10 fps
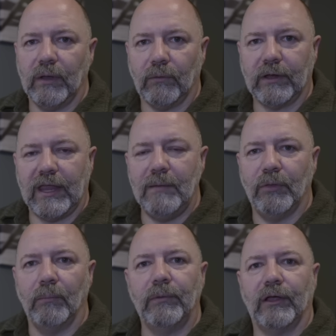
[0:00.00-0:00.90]
It'll keep
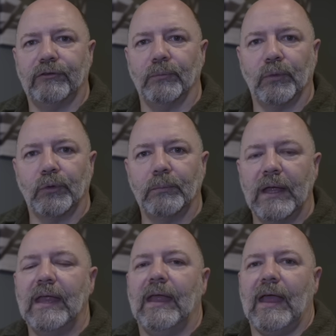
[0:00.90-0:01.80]
them nice and warm,
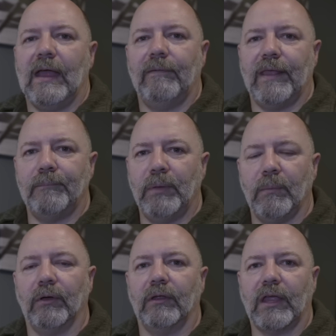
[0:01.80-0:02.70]
and then
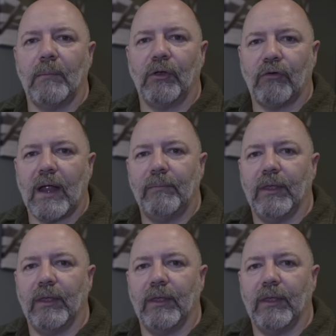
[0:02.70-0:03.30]
people can come and grab